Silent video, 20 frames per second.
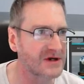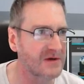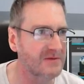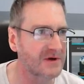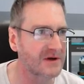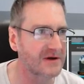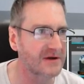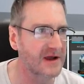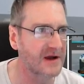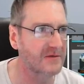
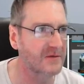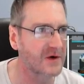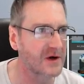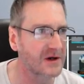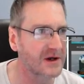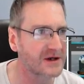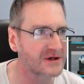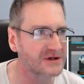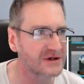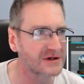Generally, the
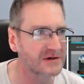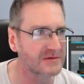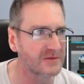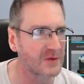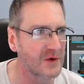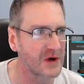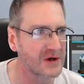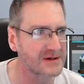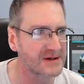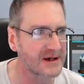Unreal Engine
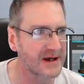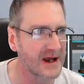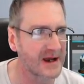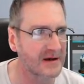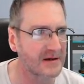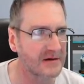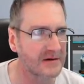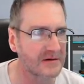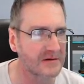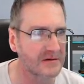works it
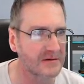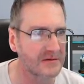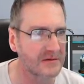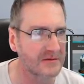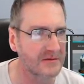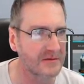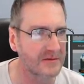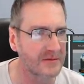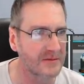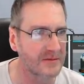out
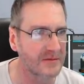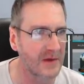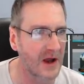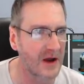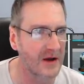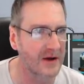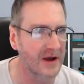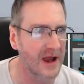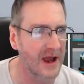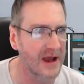
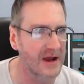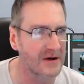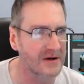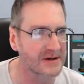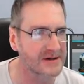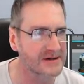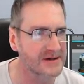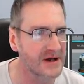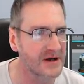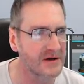okay
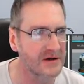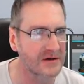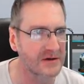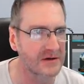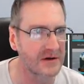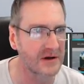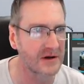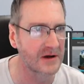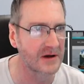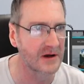on its
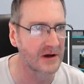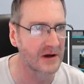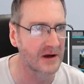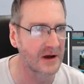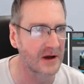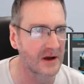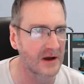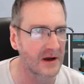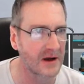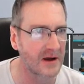own,
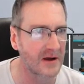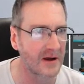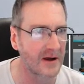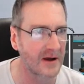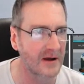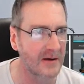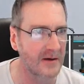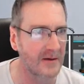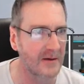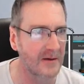
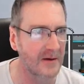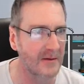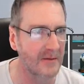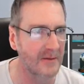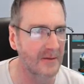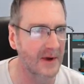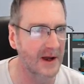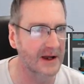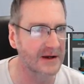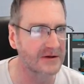
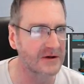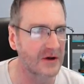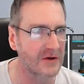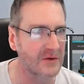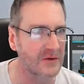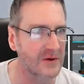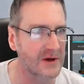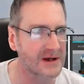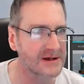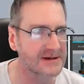but
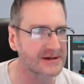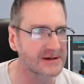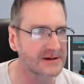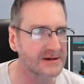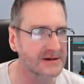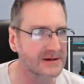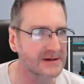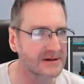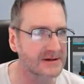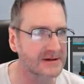not always.